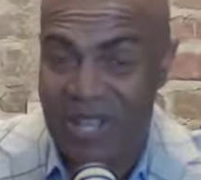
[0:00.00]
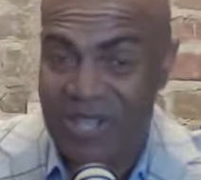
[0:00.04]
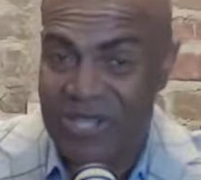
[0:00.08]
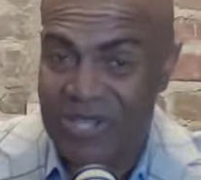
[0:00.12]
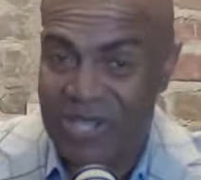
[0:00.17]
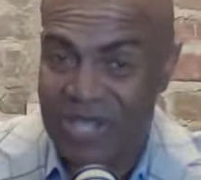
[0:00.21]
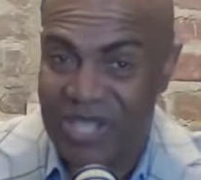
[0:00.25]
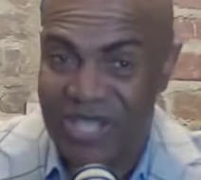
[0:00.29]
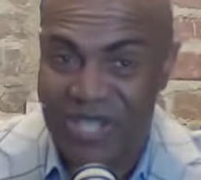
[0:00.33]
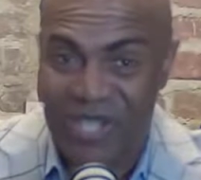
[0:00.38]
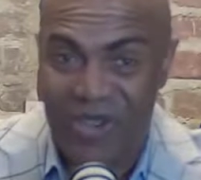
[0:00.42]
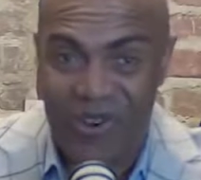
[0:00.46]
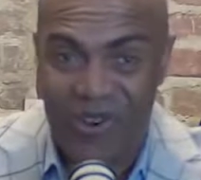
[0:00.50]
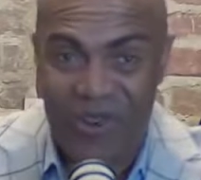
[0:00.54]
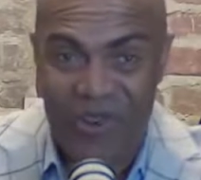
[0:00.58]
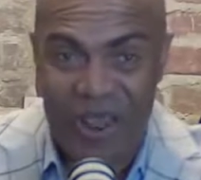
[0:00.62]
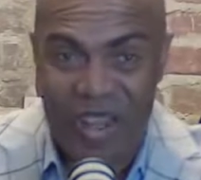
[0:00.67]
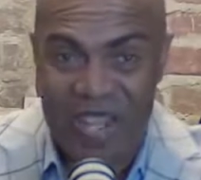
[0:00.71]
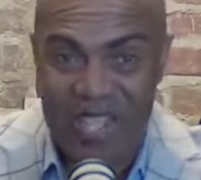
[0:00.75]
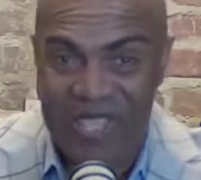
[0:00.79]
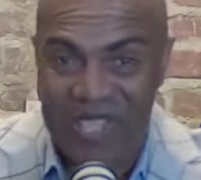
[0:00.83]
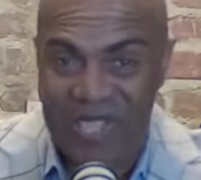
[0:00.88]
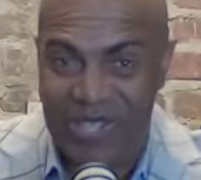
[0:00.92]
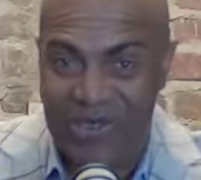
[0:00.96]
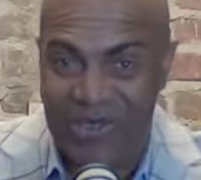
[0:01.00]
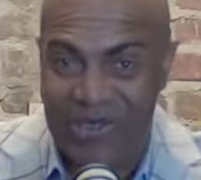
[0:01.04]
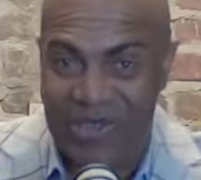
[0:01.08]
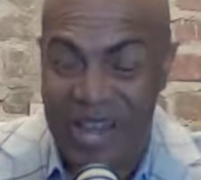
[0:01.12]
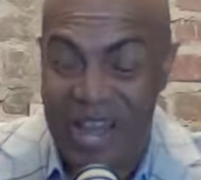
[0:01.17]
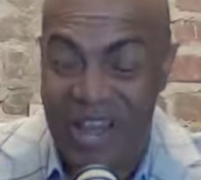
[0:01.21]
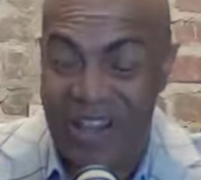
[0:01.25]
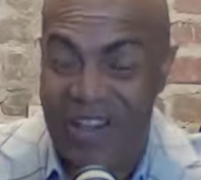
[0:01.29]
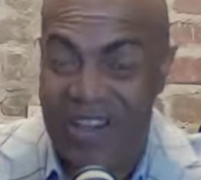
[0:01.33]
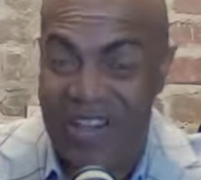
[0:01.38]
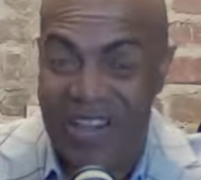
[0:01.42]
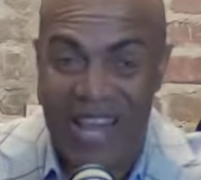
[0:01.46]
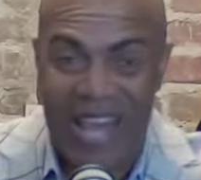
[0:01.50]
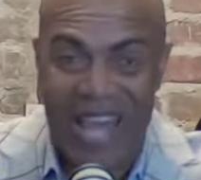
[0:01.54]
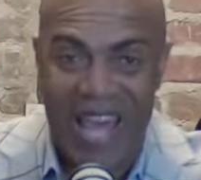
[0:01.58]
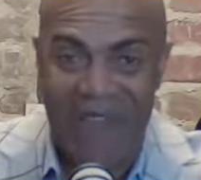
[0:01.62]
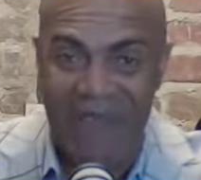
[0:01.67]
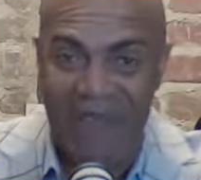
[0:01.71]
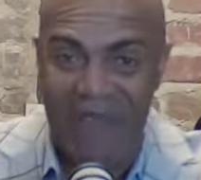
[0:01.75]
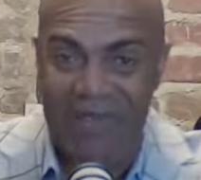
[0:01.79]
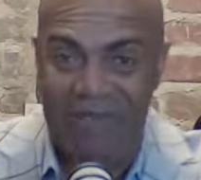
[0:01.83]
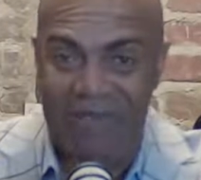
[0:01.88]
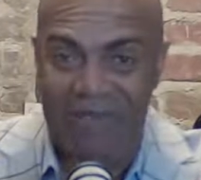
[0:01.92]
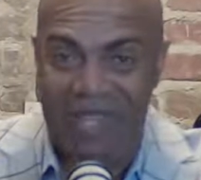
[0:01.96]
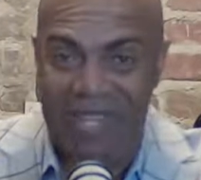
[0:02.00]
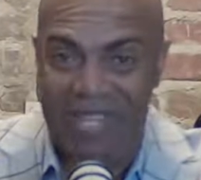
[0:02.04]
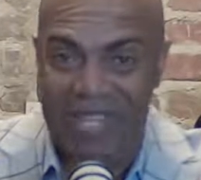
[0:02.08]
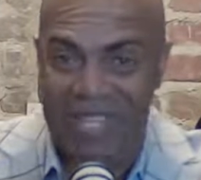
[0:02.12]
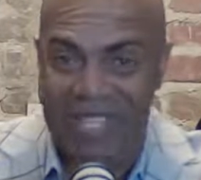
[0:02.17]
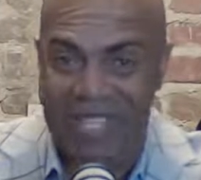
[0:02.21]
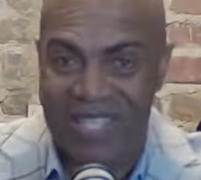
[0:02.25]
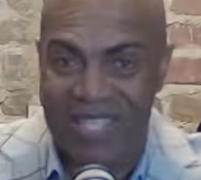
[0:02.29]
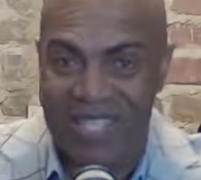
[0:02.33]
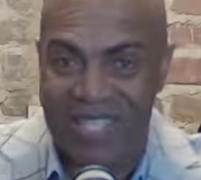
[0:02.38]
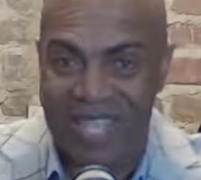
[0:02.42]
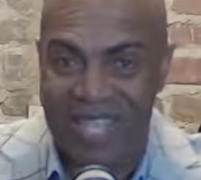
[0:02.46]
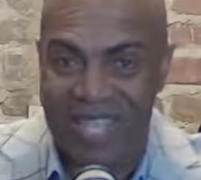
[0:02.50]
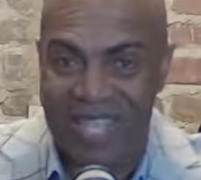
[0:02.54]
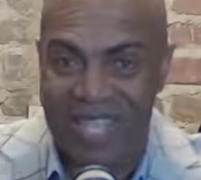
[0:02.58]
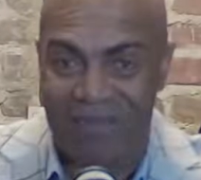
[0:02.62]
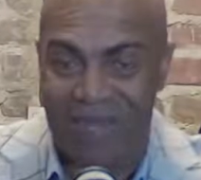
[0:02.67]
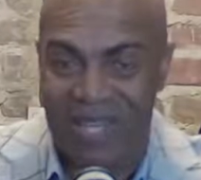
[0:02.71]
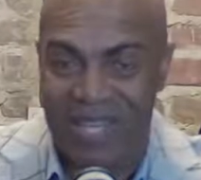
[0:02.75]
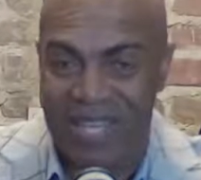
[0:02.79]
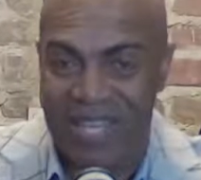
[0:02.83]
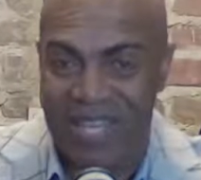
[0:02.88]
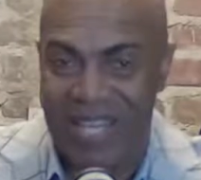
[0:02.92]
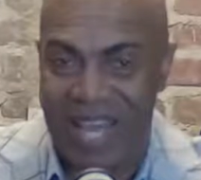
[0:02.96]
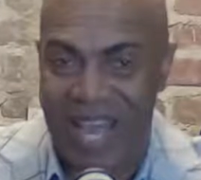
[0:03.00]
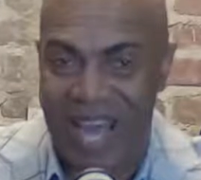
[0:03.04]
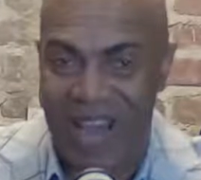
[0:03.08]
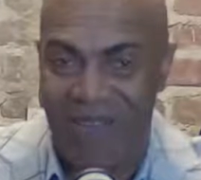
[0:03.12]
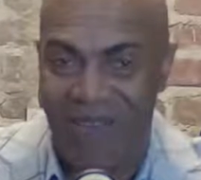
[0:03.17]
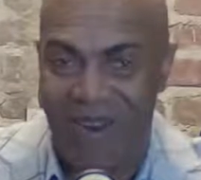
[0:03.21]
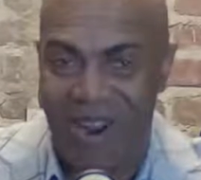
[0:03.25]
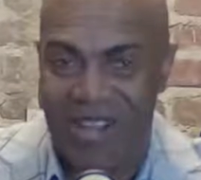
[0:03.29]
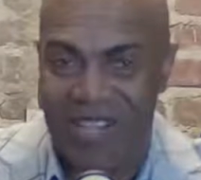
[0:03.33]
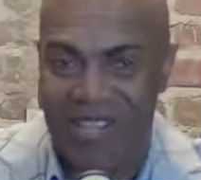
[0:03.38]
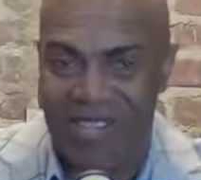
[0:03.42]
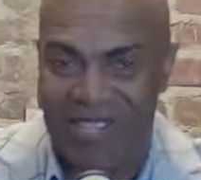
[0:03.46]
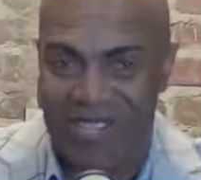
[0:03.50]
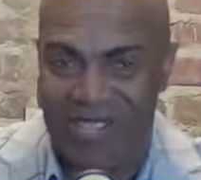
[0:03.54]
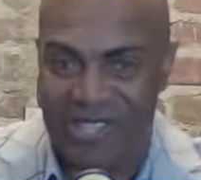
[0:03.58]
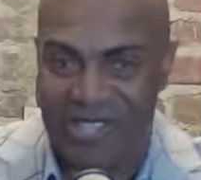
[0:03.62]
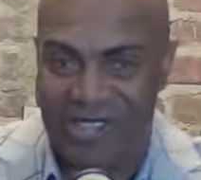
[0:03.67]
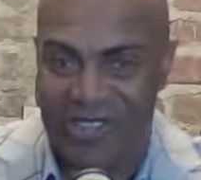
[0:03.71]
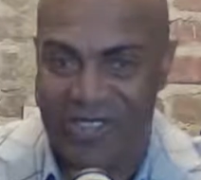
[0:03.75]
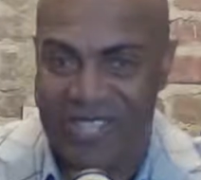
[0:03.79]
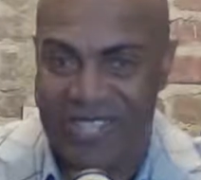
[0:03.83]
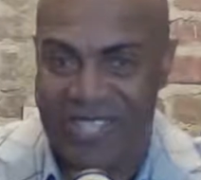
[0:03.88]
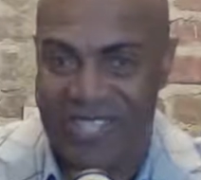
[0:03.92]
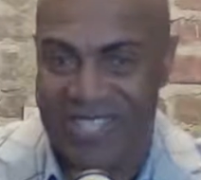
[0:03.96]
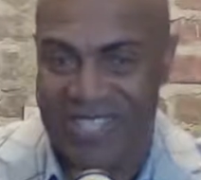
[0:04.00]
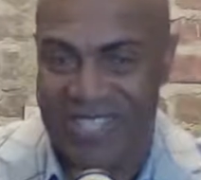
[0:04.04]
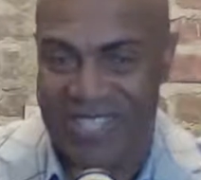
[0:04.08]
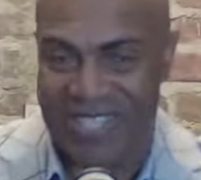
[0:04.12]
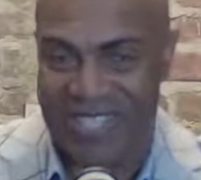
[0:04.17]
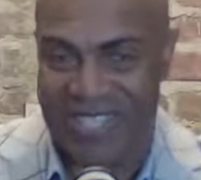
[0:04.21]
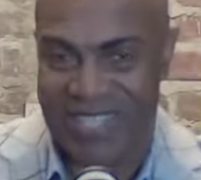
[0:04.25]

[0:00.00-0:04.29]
So let's go right to it, our Glam with Malia segment. Malia, how are you doing?